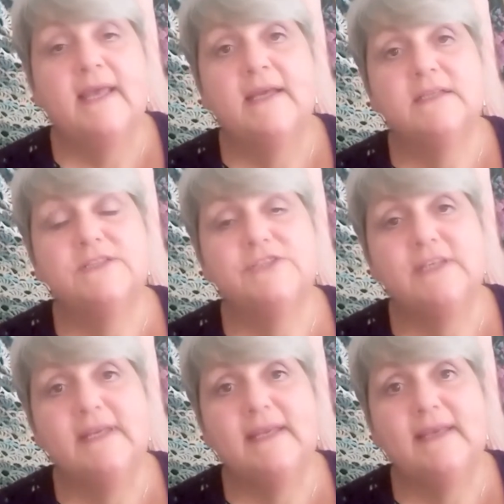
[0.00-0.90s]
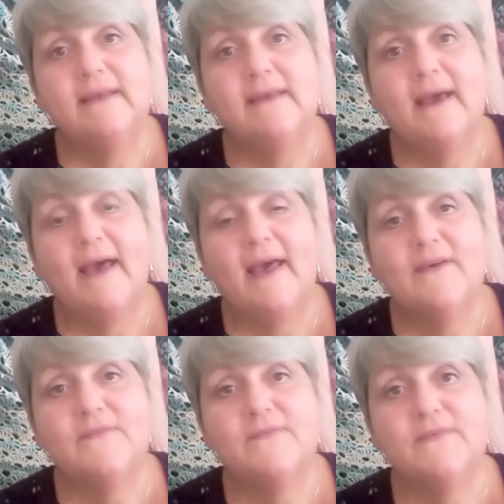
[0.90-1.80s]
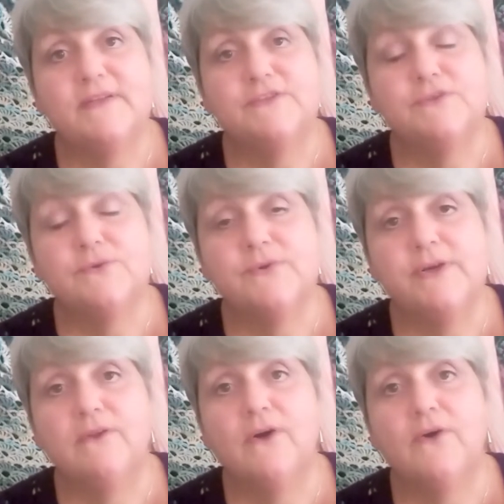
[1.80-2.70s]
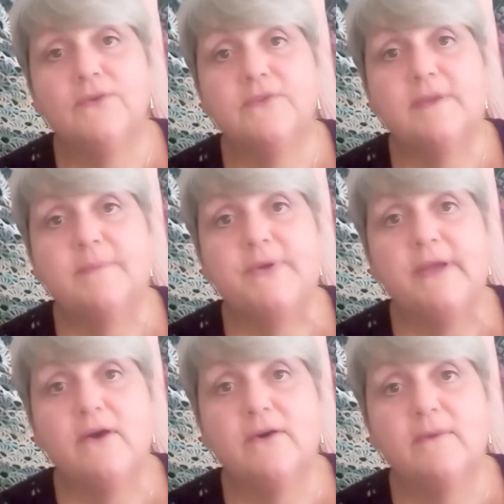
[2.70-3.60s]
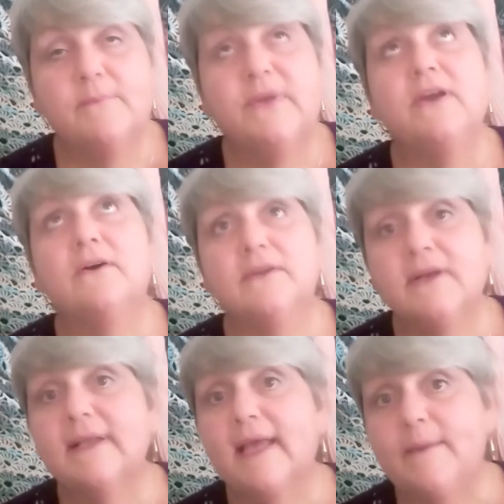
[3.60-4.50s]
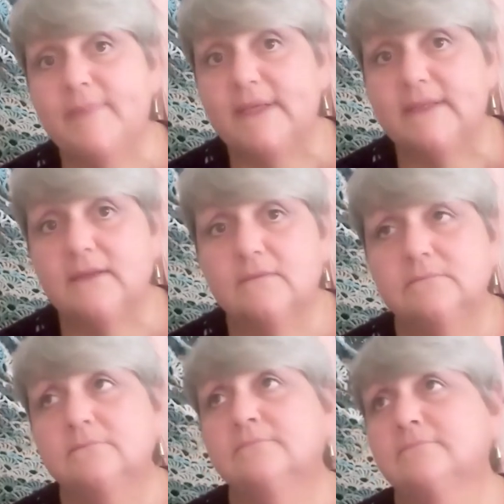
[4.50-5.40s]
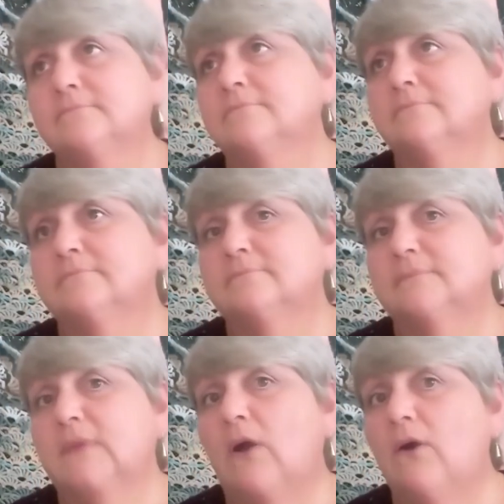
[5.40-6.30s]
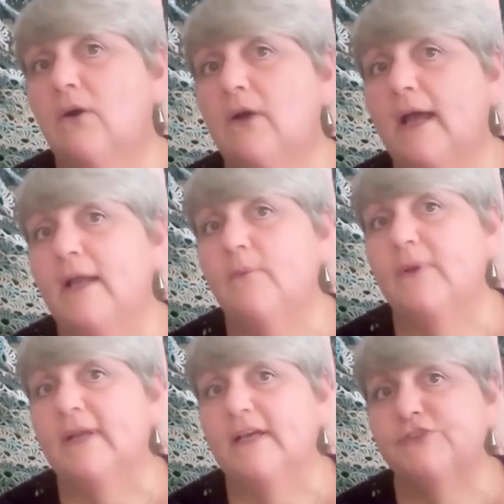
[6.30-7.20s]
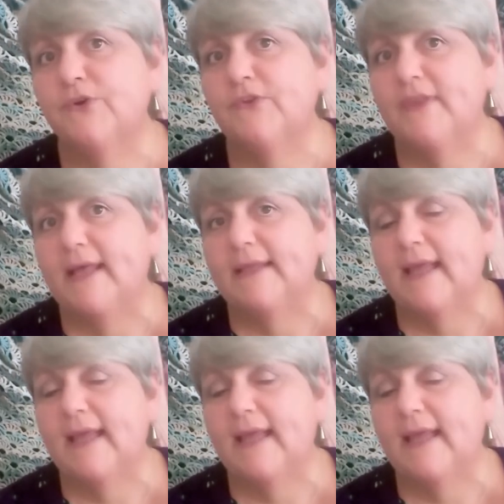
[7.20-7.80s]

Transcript: she has a tutorial on the Brianna, Brianna capelet. Mm. Oh, and when I saw that,